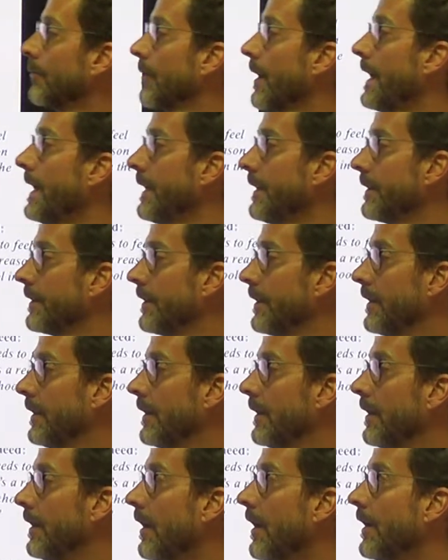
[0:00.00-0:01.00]
rate
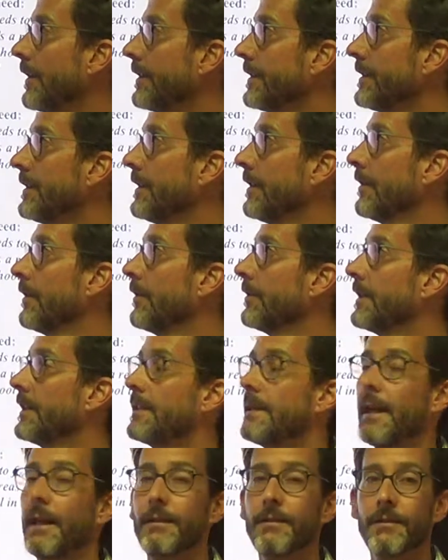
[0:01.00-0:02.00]
on a 0 to
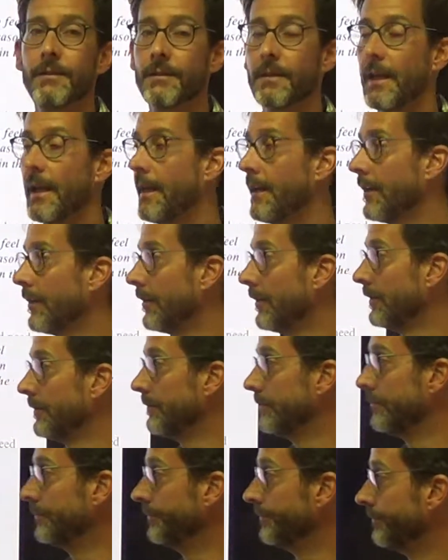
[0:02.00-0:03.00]
10 scale
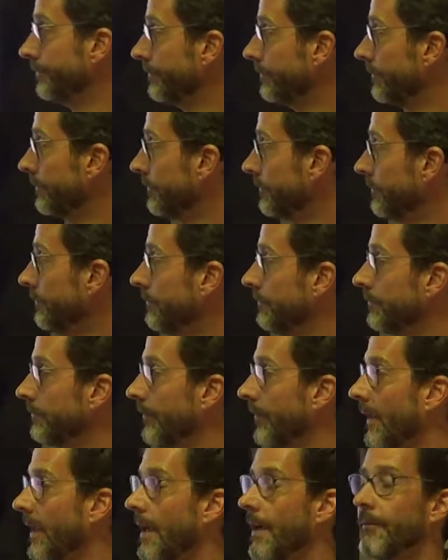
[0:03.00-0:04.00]

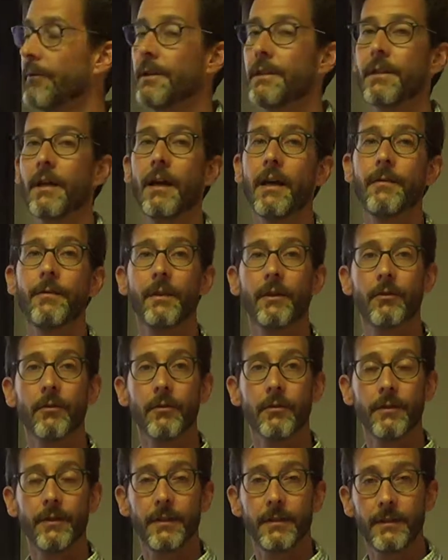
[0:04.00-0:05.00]
every time
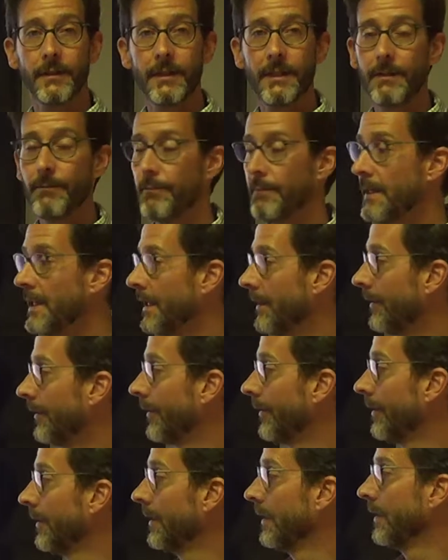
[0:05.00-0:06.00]
the team
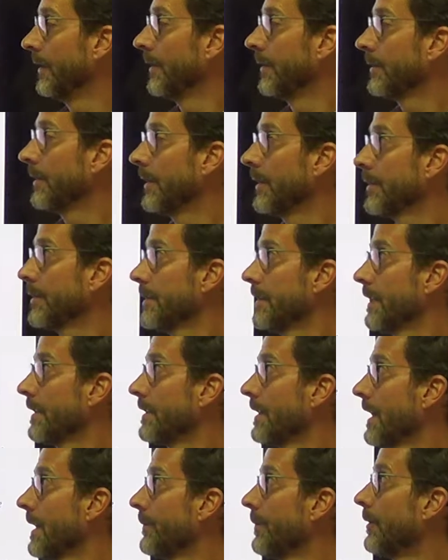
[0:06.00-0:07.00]
meets. So here's an
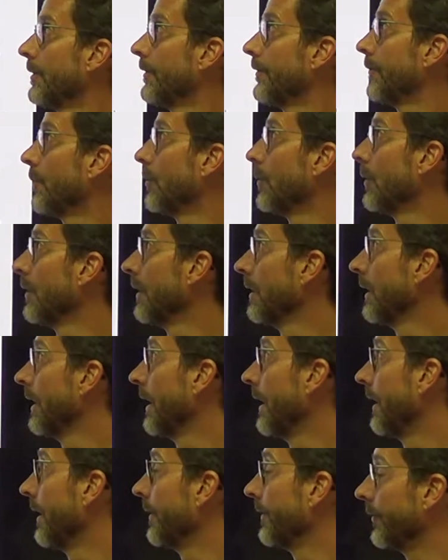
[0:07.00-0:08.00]
example
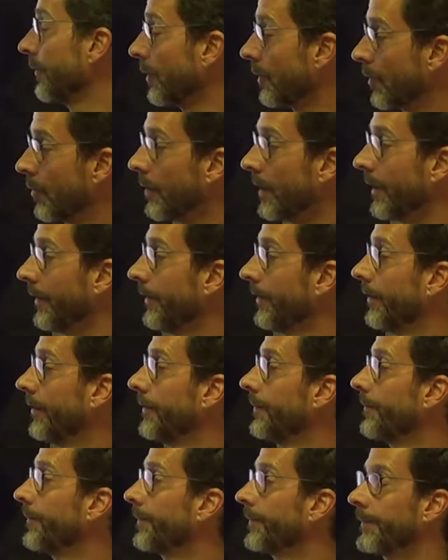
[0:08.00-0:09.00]
for Chris.
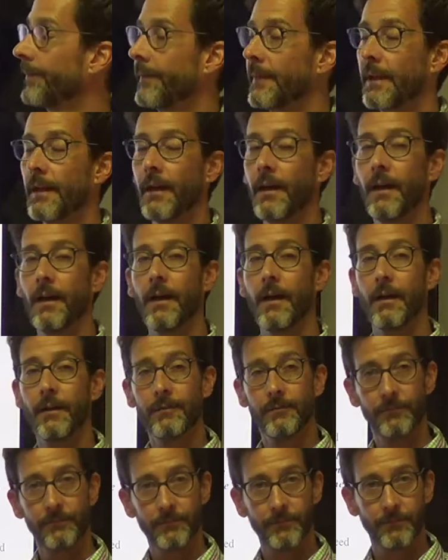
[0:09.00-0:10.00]

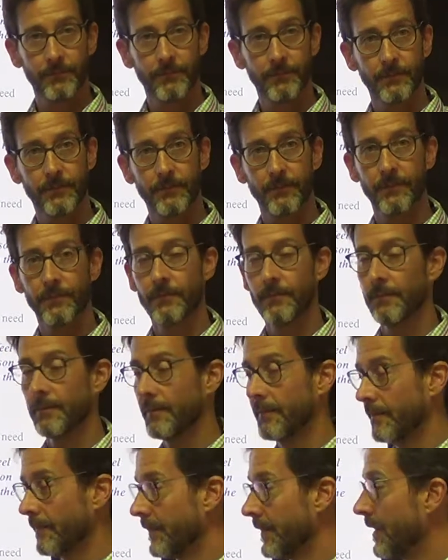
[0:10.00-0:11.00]

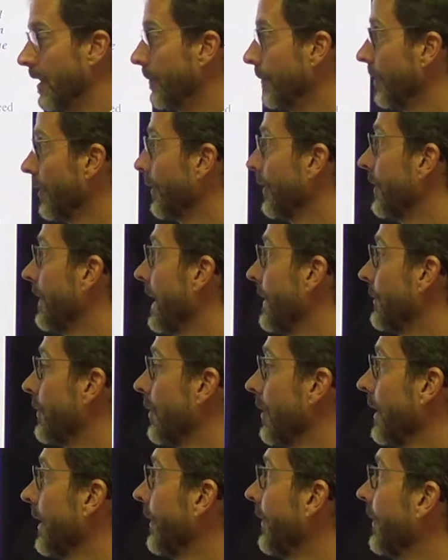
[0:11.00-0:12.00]
Young person named
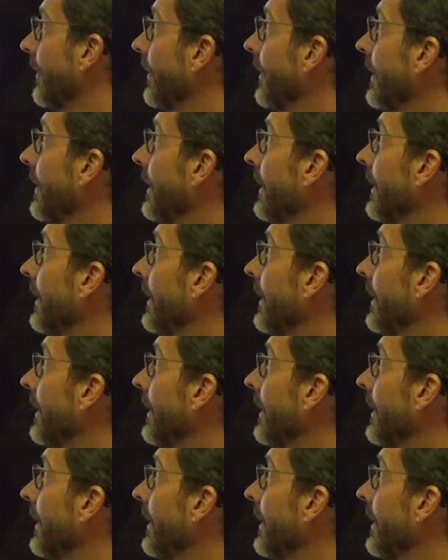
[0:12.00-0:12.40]
Chris.